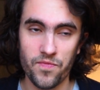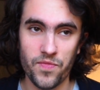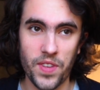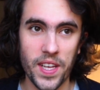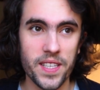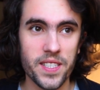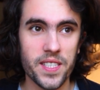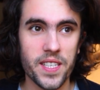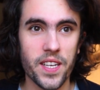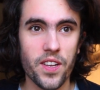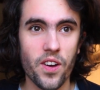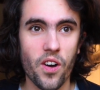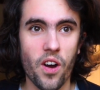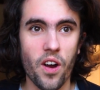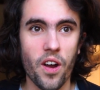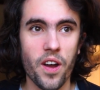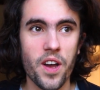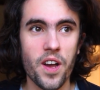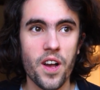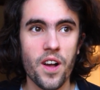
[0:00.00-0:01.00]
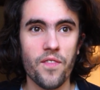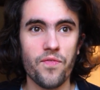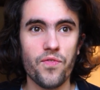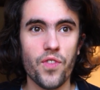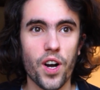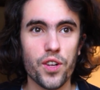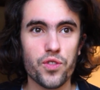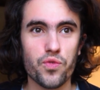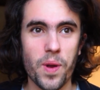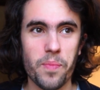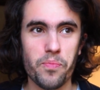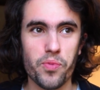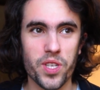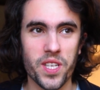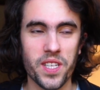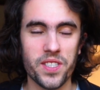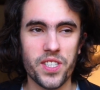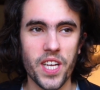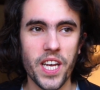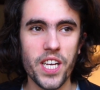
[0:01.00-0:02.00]
things that are not
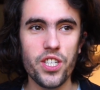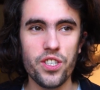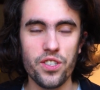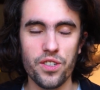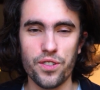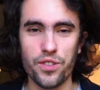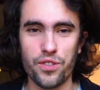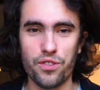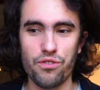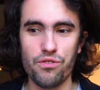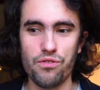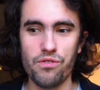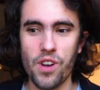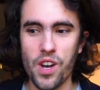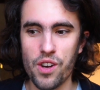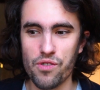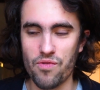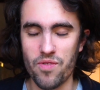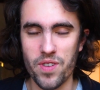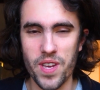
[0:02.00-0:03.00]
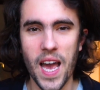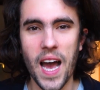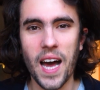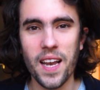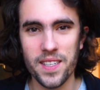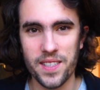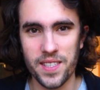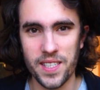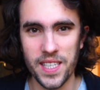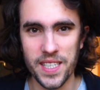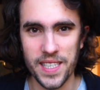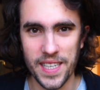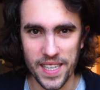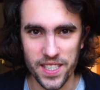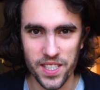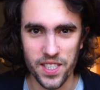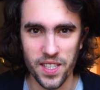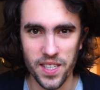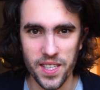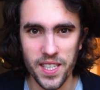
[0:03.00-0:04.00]
representational to reality
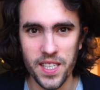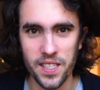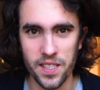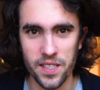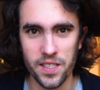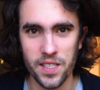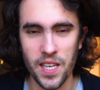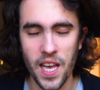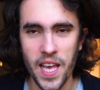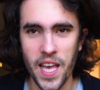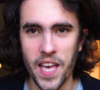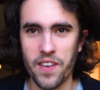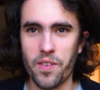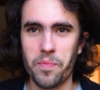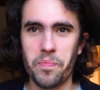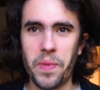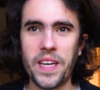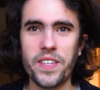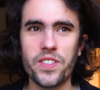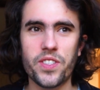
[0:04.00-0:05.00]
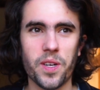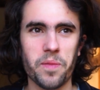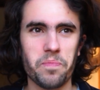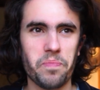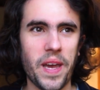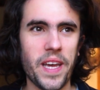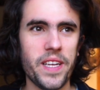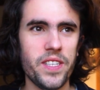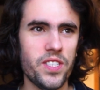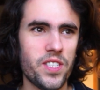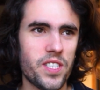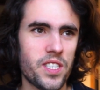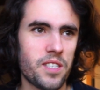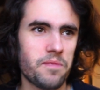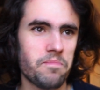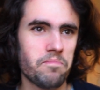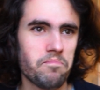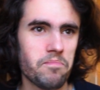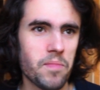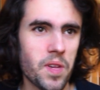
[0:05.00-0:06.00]
gets deleted. If a painter
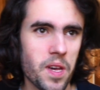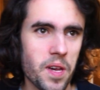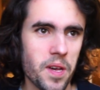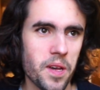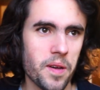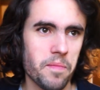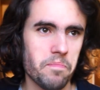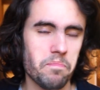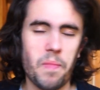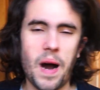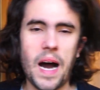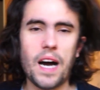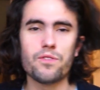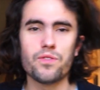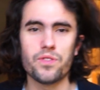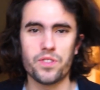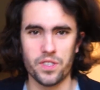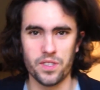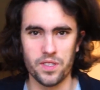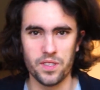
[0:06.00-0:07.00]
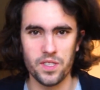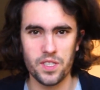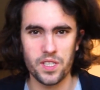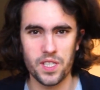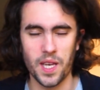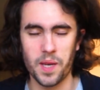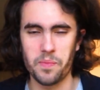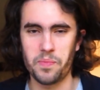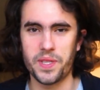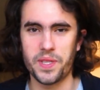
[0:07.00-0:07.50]
paints mountains in a